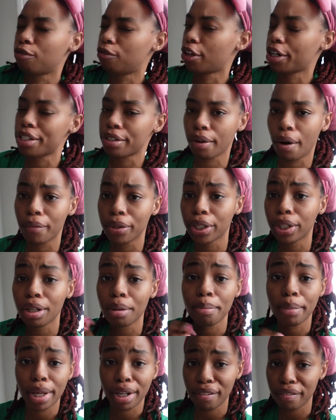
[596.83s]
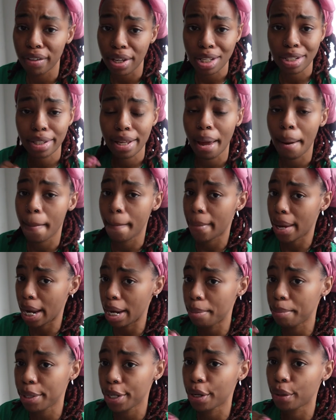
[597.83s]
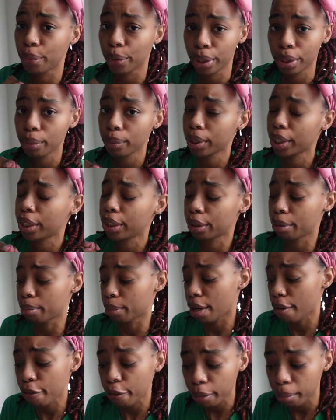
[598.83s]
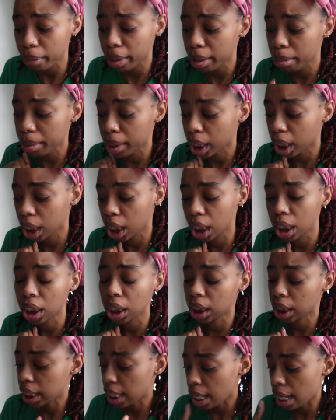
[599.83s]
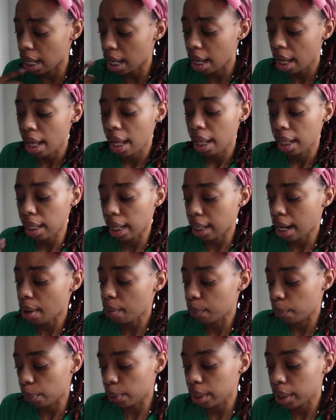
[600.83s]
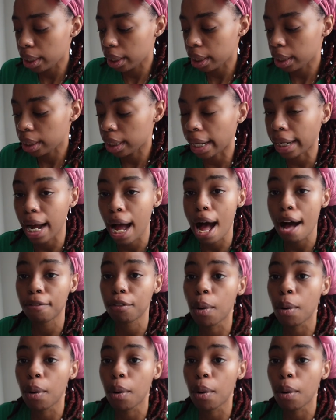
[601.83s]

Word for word: first of all, we're gonna manifest that May be a really, really good month for me, because yeah, like I really, like I have